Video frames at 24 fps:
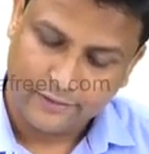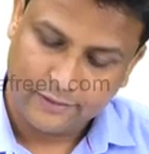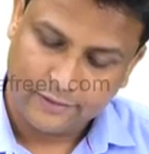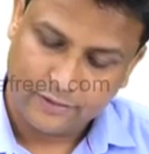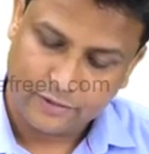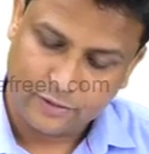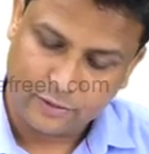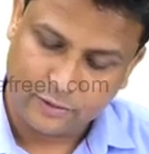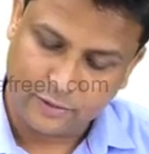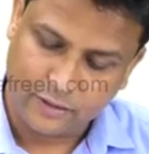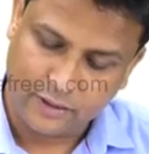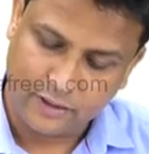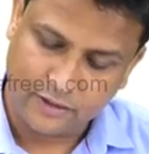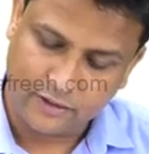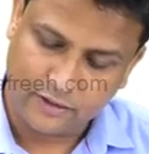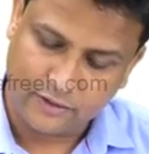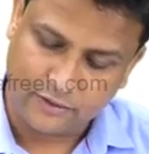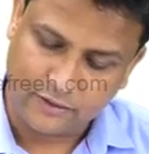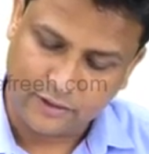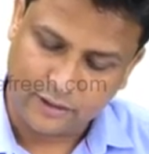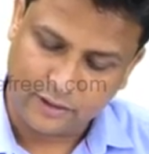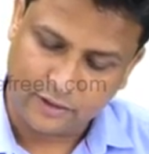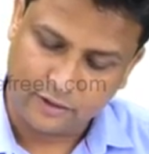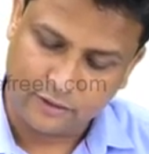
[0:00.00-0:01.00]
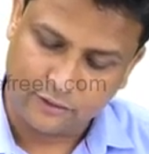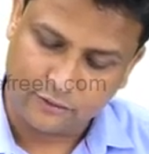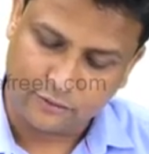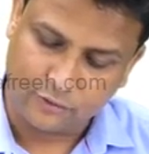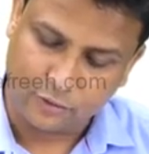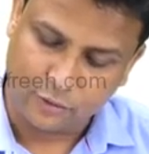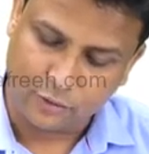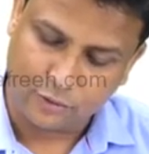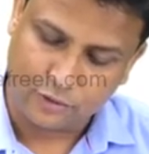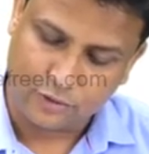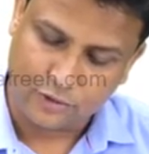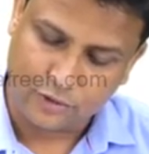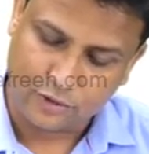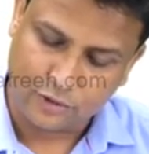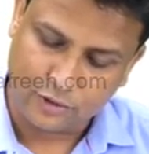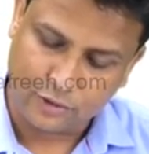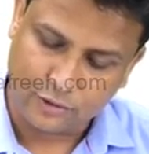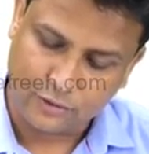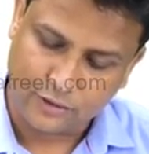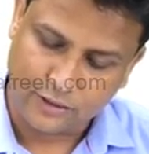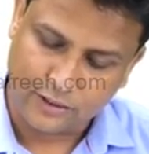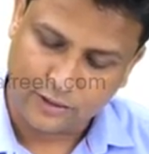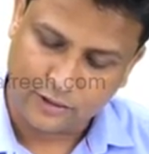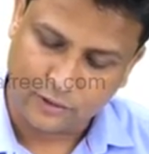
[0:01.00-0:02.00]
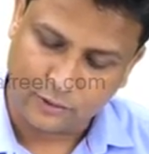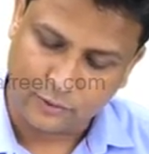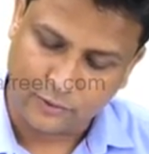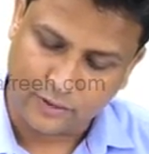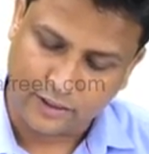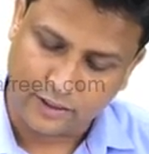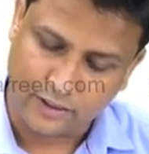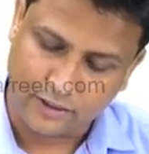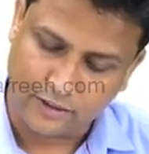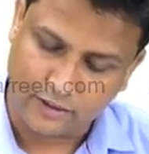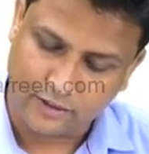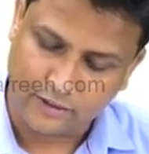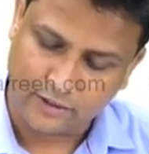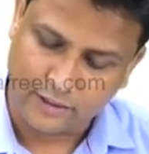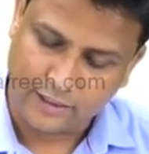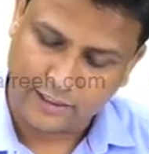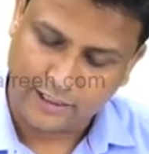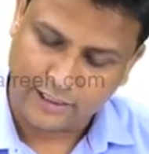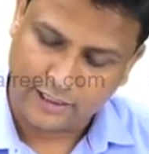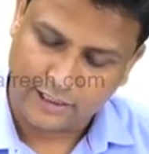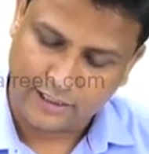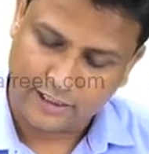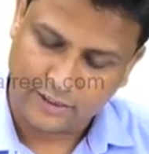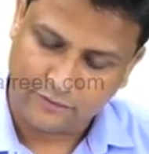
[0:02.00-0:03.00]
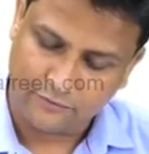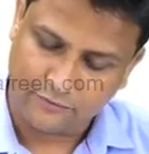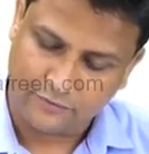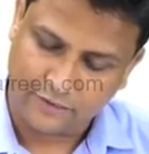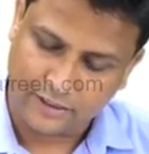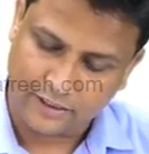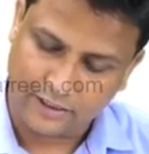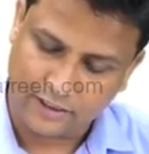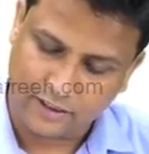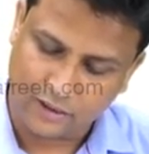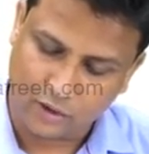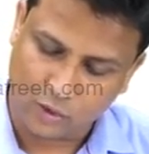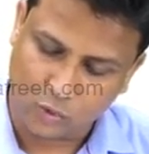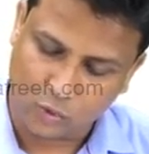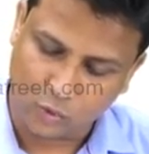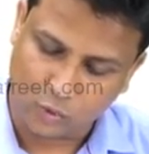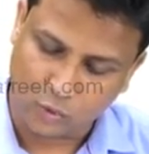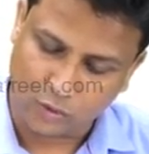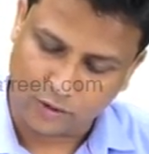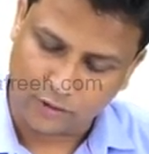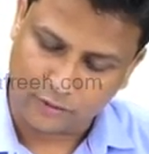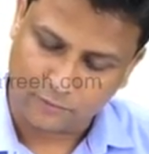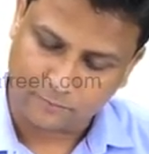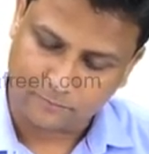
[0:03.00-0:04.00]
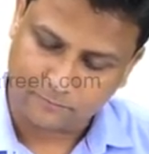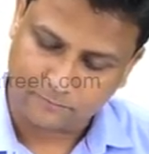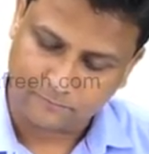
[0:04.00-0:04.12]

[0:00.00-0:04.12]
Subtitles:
So, in the triangle of Koch, you can locate AV node.